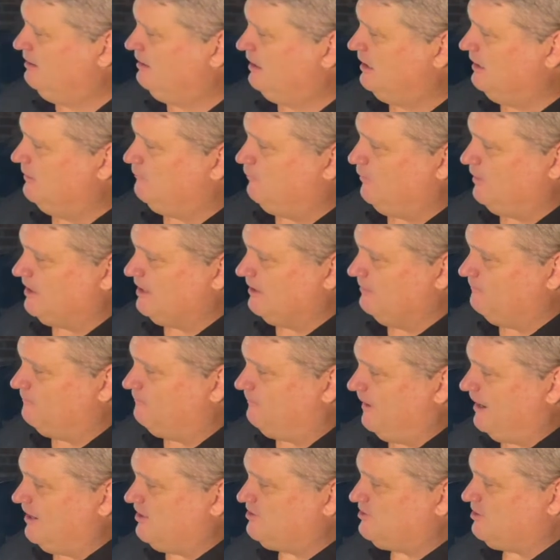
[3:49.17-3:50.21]
If we
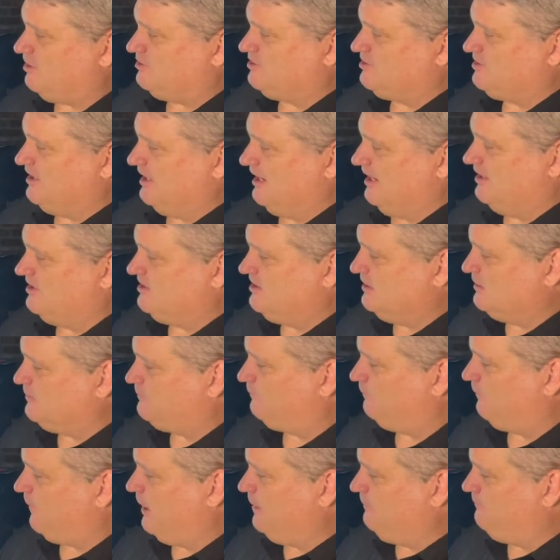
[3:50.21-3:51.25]
confess our sins, he's
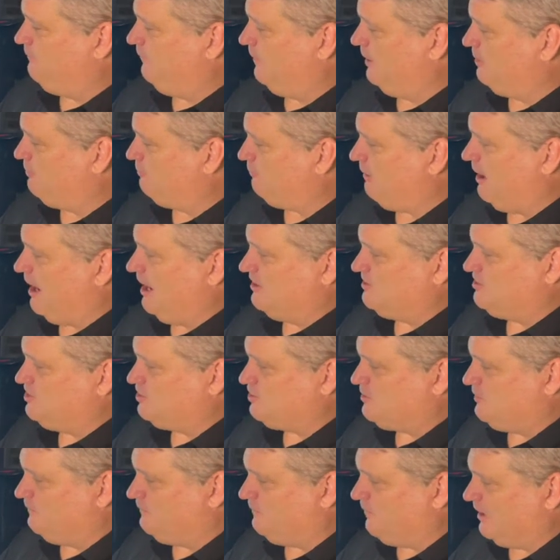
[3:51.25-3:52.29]
faithful and righteous
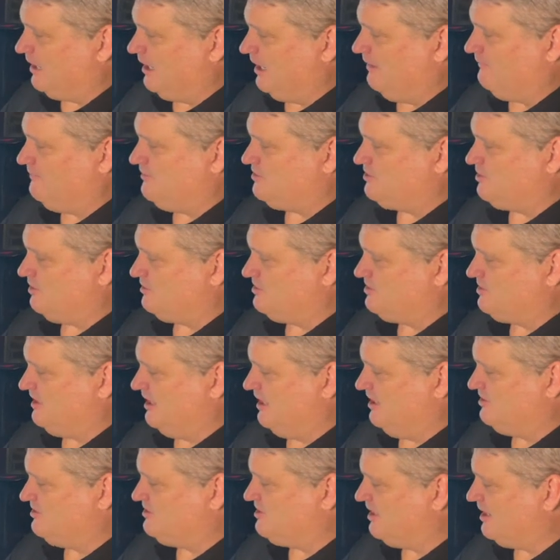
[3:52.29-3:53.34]
to forgive us our
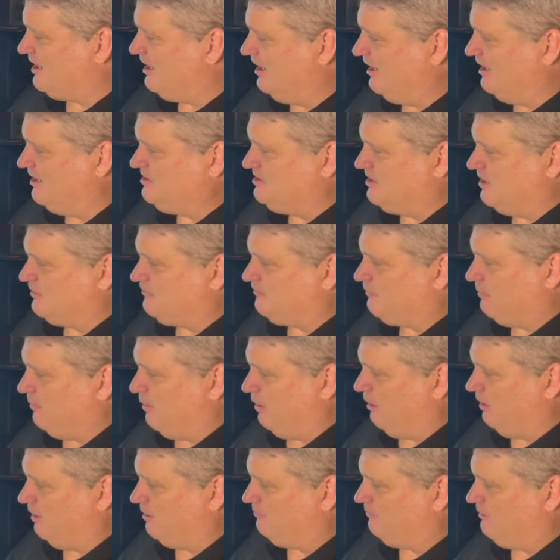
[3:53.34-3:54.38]
sins, to cleanse us from
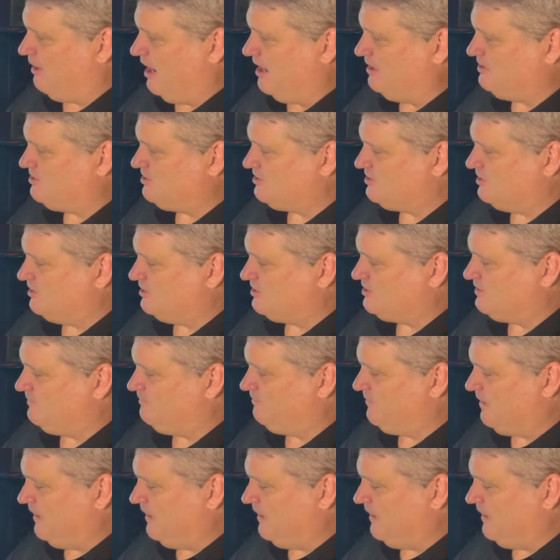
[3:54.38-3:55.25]
all unrighteousness.